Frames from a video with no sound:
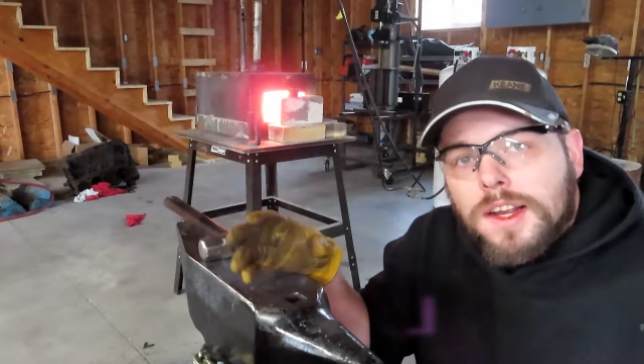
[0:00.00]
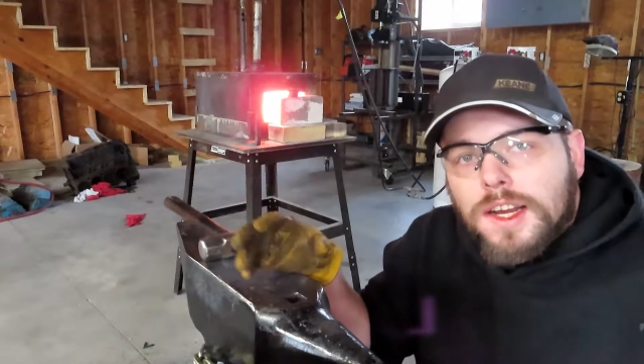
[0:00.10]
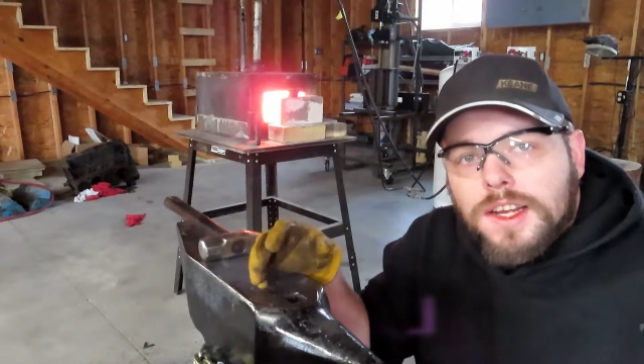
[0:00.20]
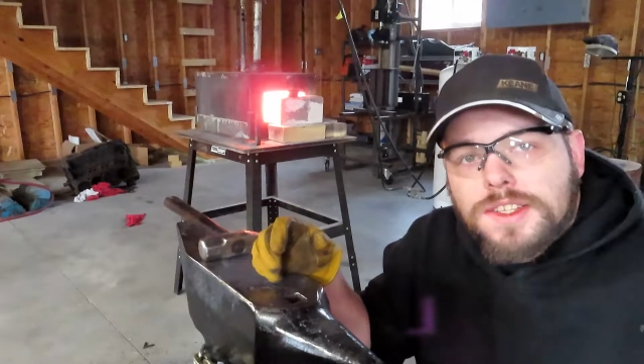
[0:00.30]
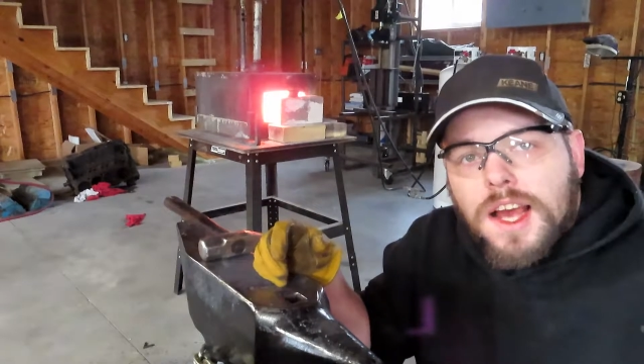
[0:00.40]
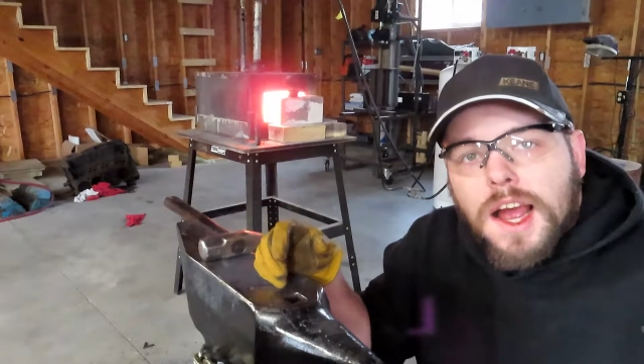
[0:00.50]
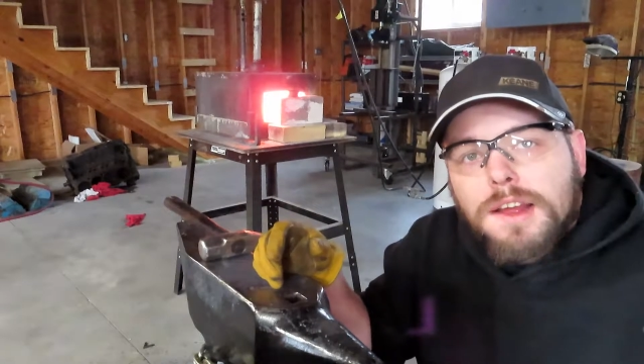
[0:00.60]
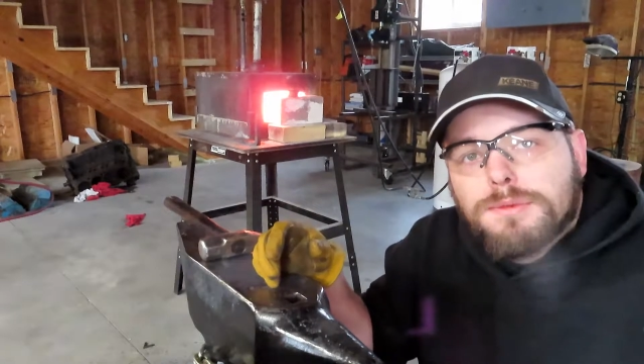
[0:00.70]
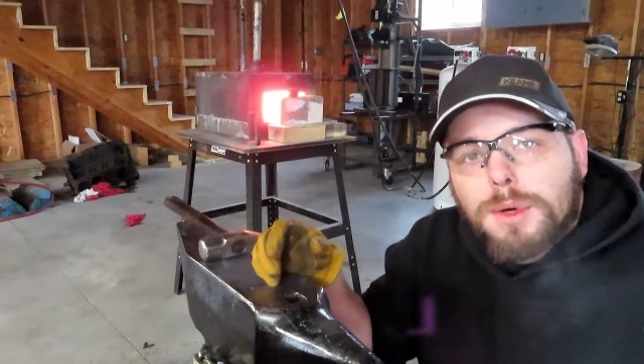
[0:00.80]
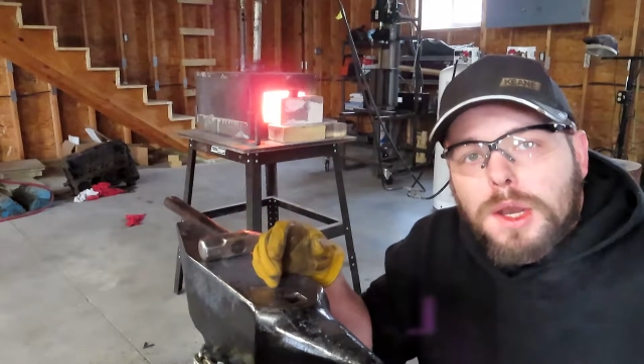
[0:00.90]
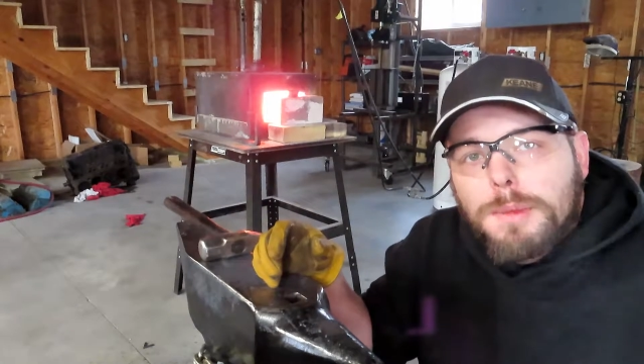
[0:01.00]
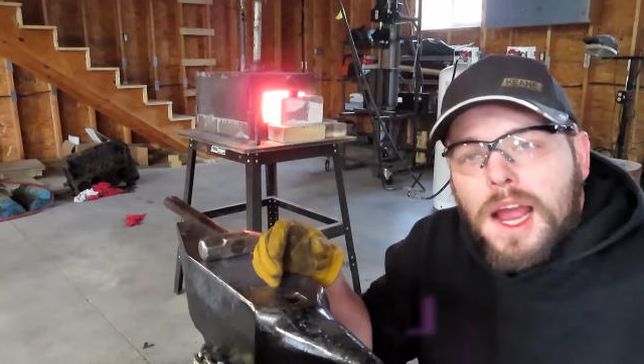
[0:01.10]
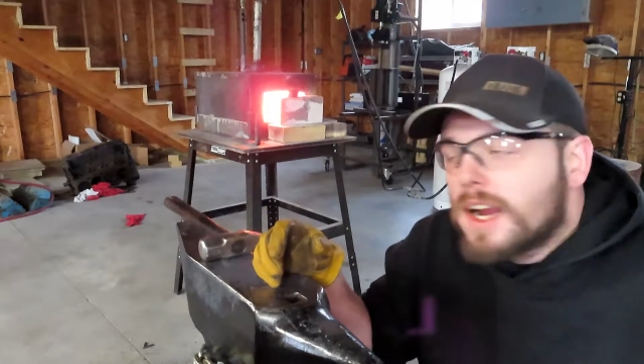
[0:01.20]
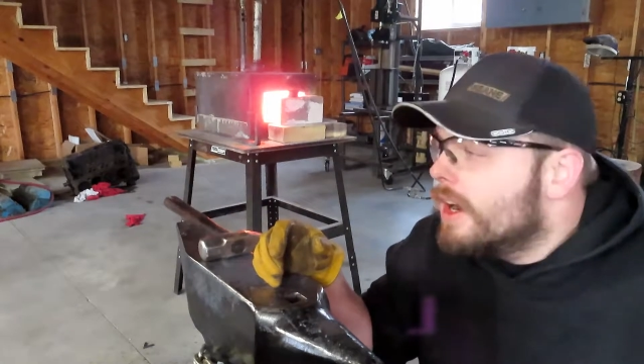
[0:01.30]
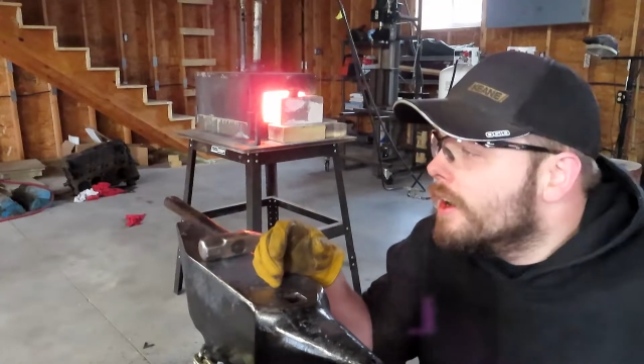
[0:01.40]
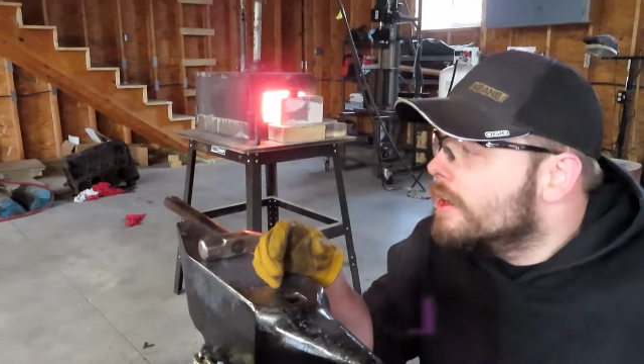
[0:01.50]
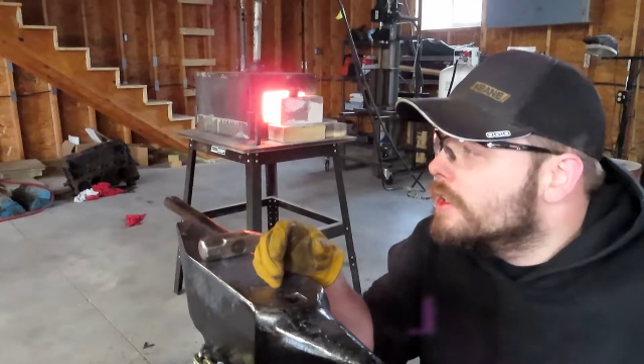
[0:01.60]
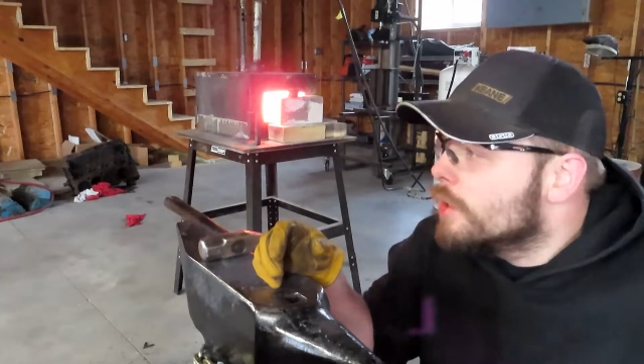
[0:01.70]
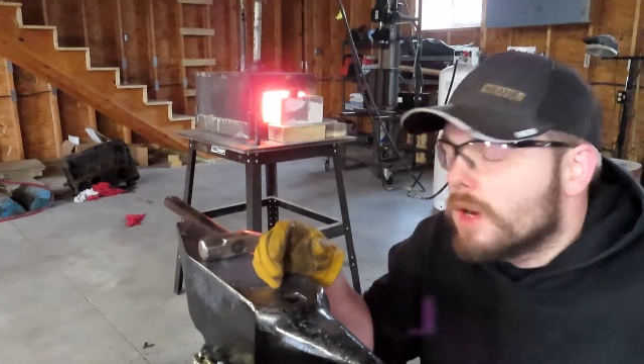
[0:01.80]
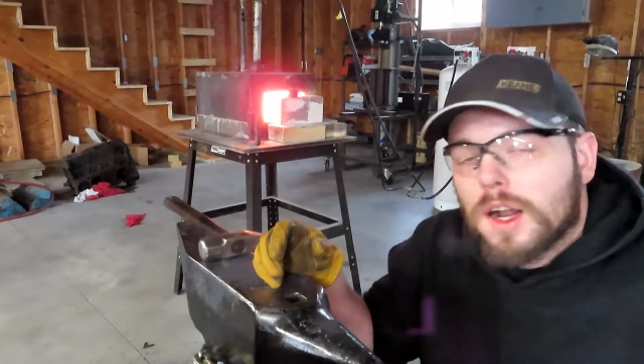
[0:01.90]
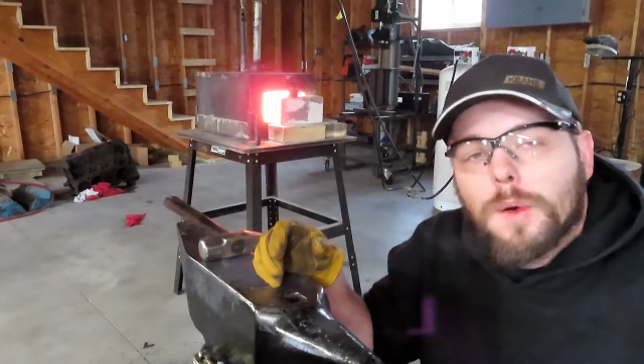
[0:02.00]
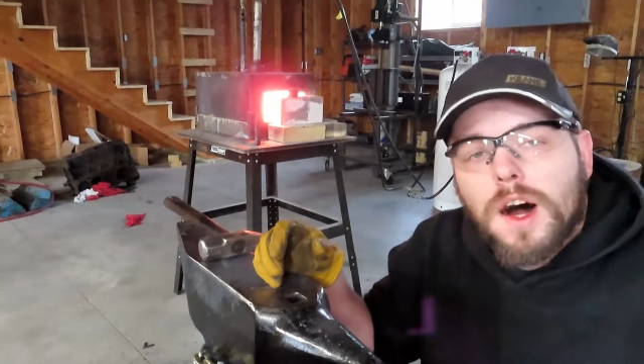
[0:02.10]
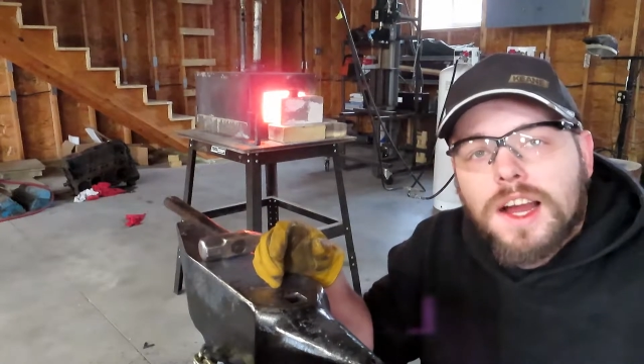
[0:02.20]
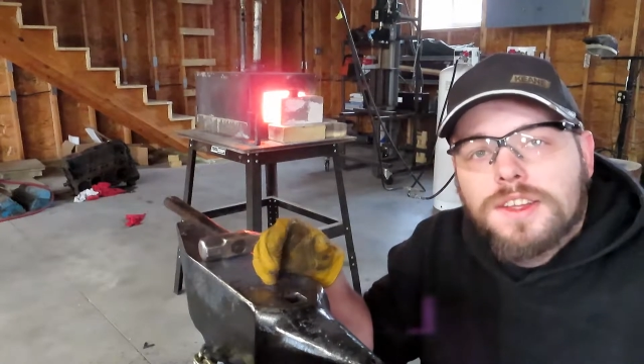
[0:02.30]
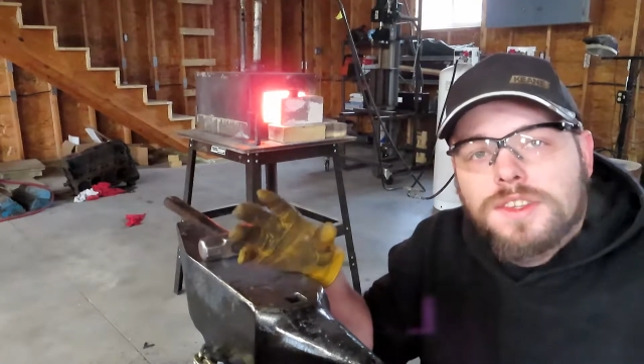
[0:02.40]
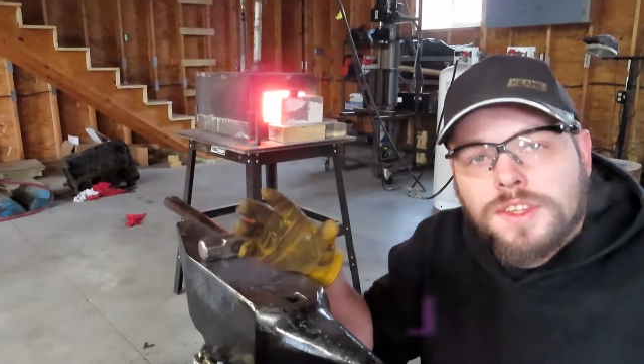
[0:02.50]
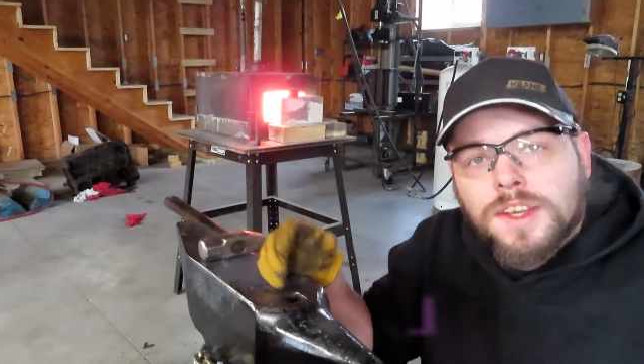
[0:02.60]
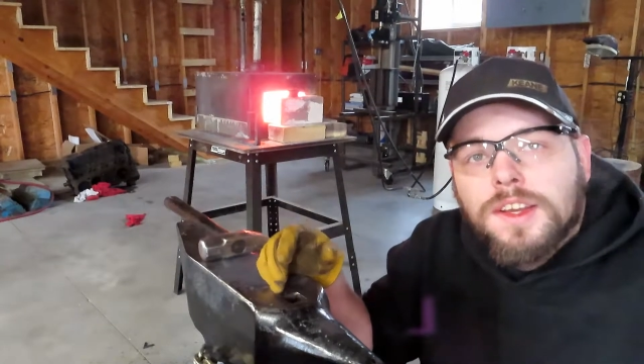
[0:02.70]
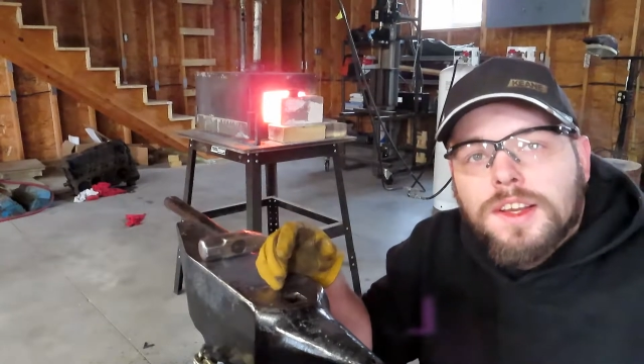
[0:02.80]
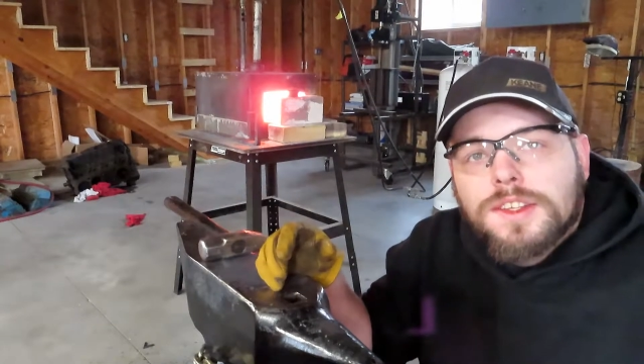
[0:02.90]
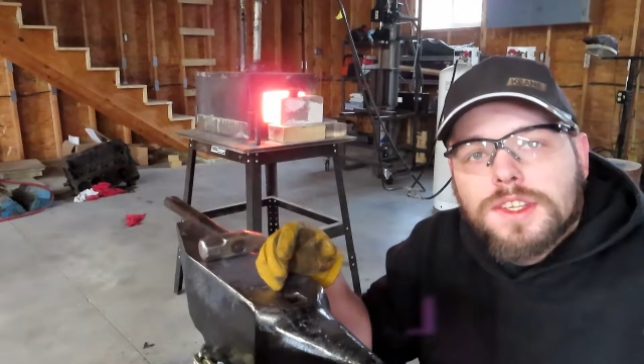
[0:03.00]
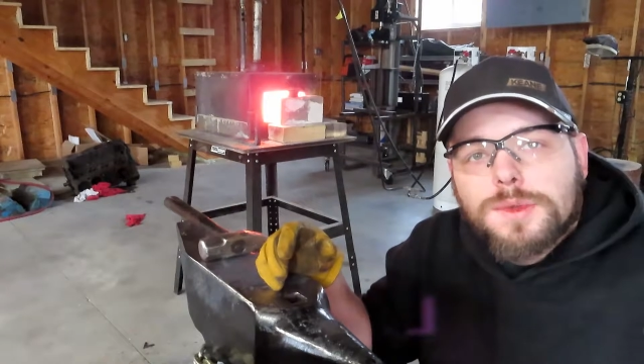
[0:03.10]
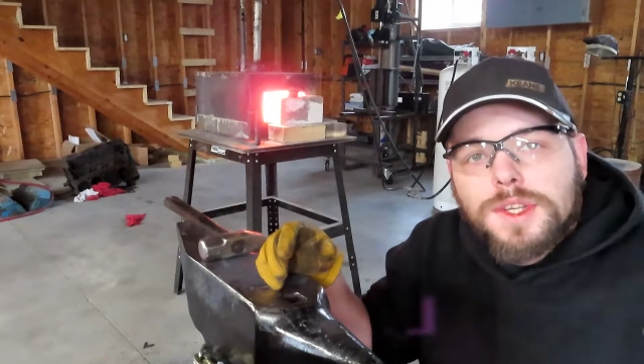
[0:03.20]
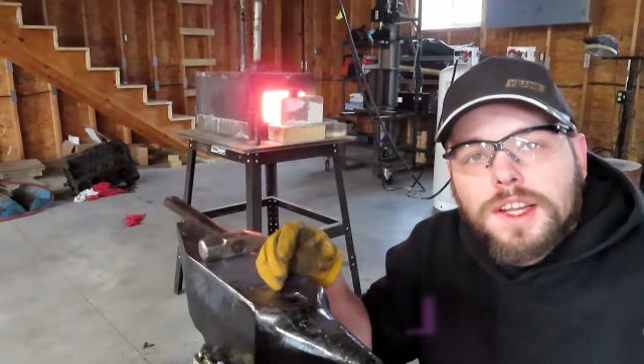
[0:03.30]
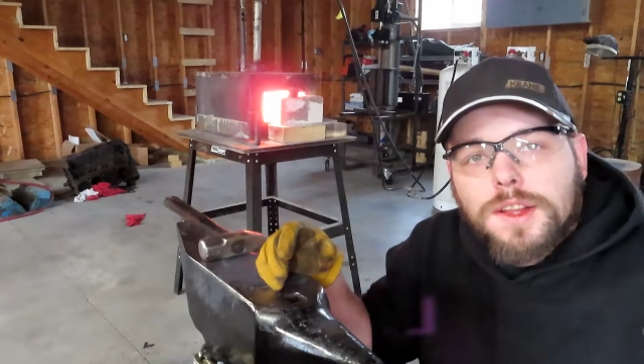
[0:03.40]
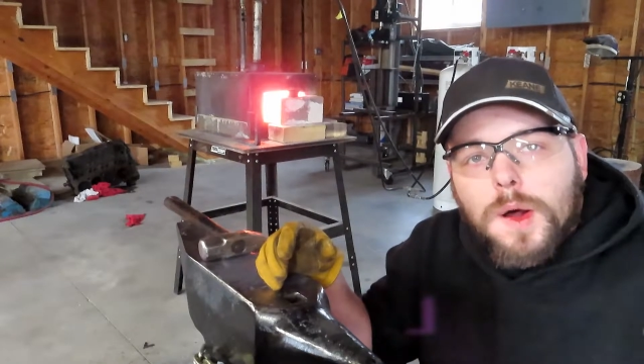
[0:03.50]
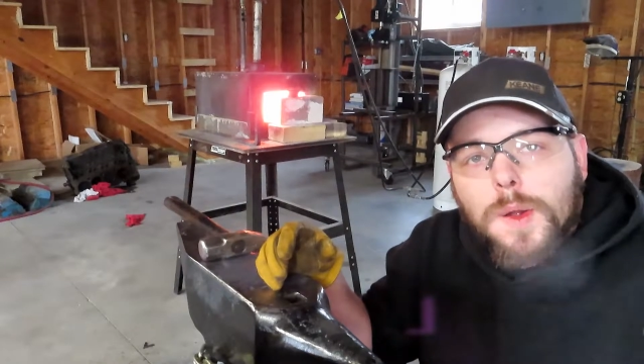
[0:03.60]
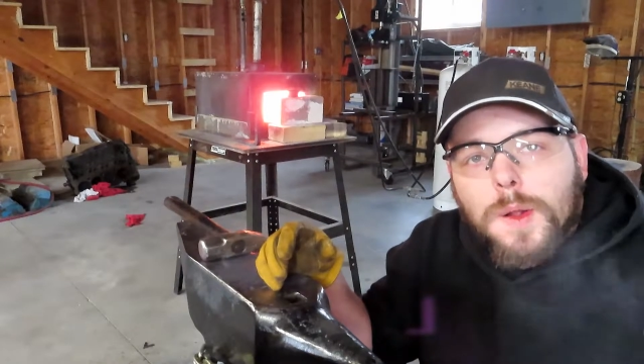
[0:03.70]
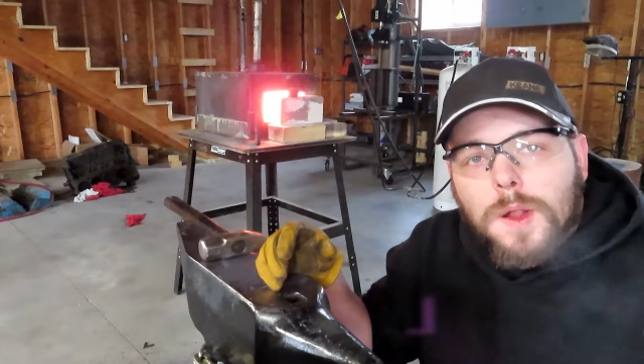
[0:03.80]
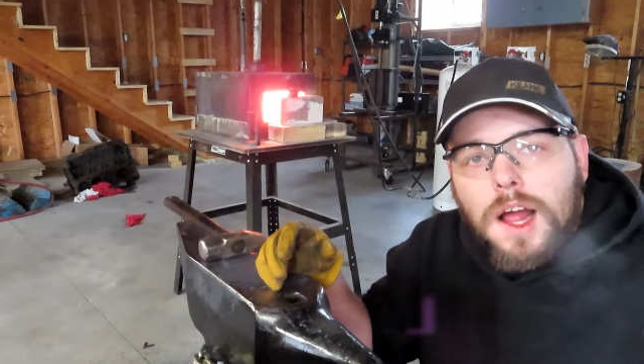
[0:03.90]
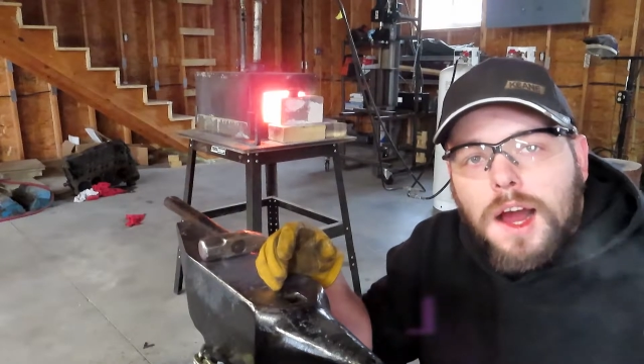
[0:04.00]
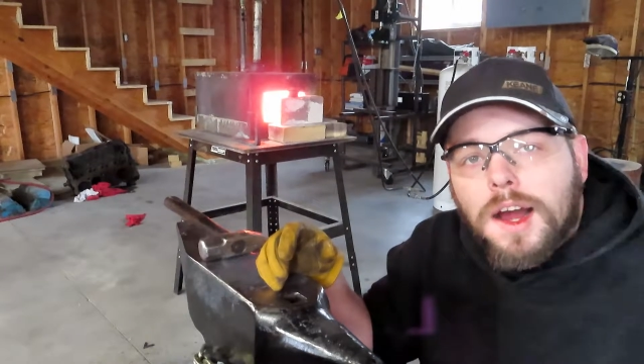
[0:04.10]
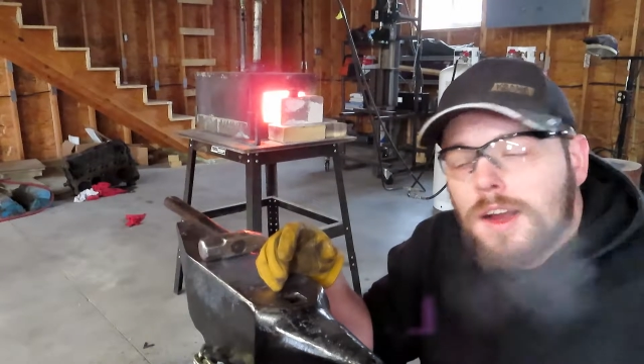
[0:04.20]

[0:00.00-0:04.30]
because I haven't put it back to where it was since we did the whole